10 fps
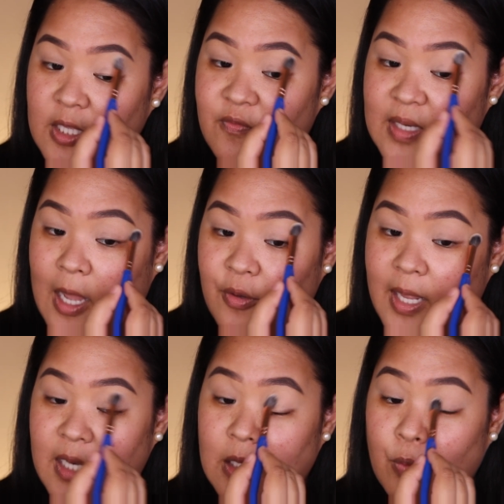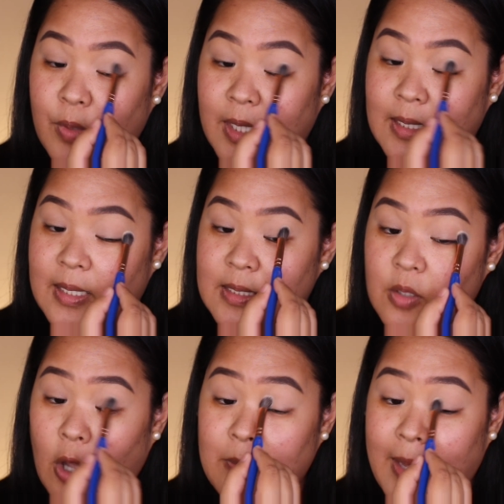even out any redness
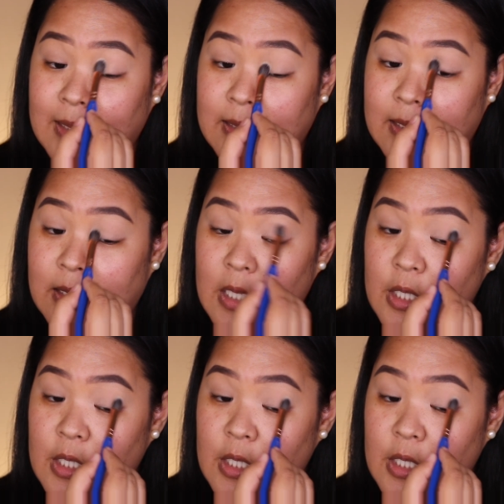on my lid.